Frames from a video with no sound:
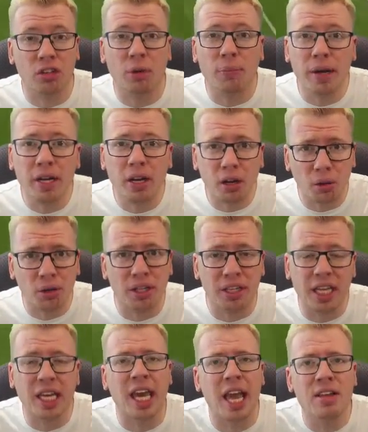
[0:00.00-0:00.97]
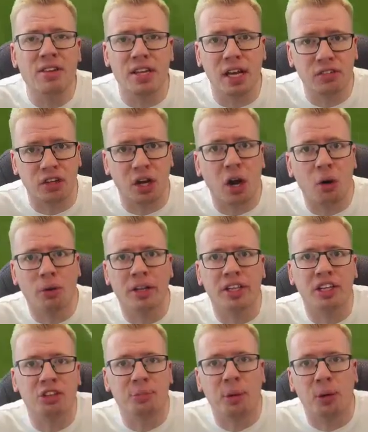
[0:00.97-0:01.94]
Now, when I look at the account as a whole at
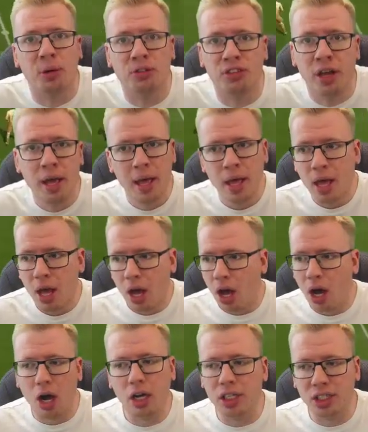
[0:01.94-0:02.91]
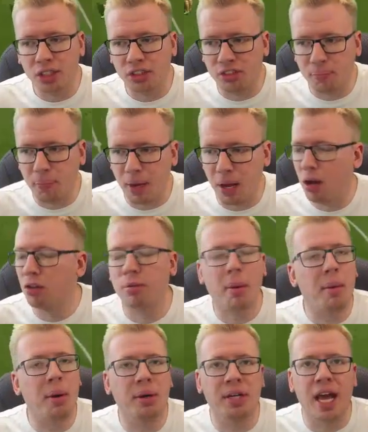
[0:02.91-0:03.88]
this point, it just blows
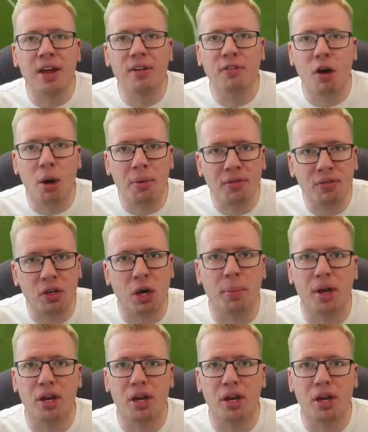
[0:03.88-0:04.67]
my mind how far we've come.